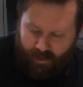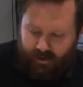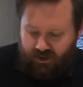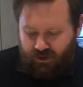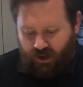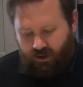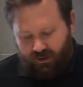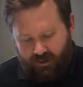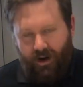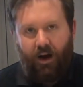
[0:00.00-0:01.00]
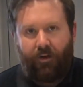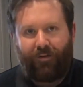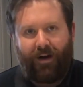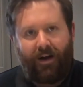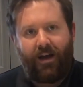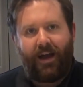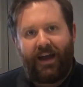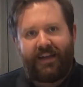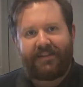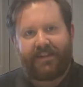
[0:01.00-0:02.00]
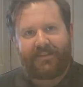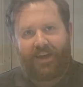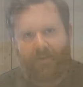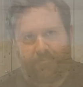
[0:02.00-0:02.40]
is just go straight over it. Easy as that.